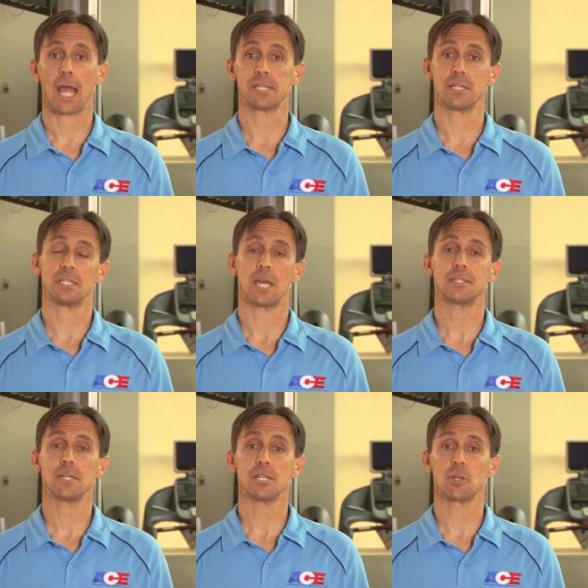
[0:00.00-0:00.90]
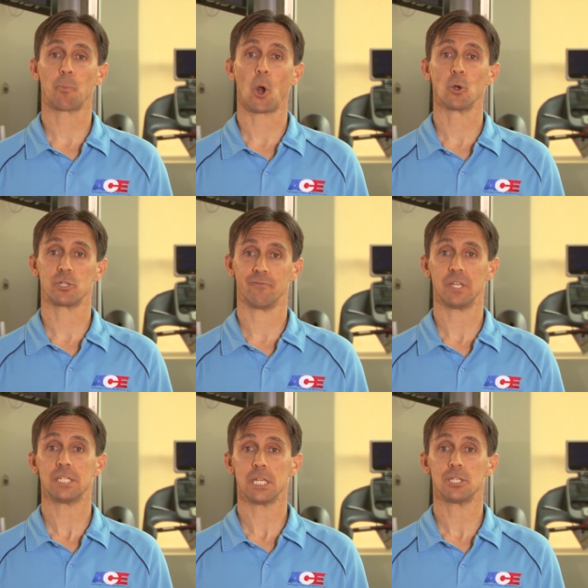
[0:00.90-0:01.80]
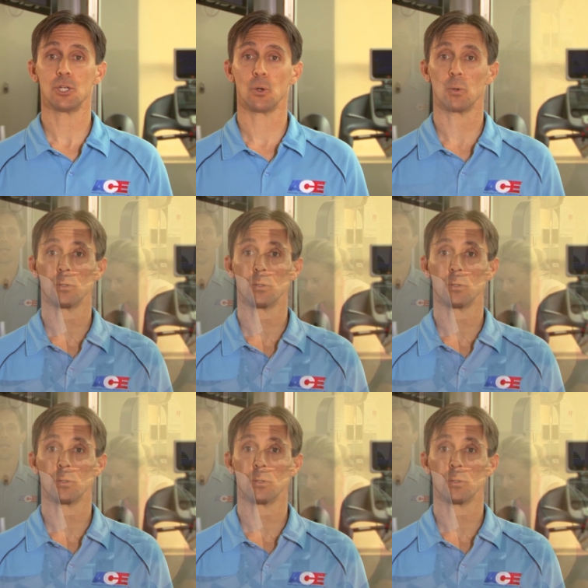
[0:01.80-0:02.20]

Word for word: as intensities approach VT2.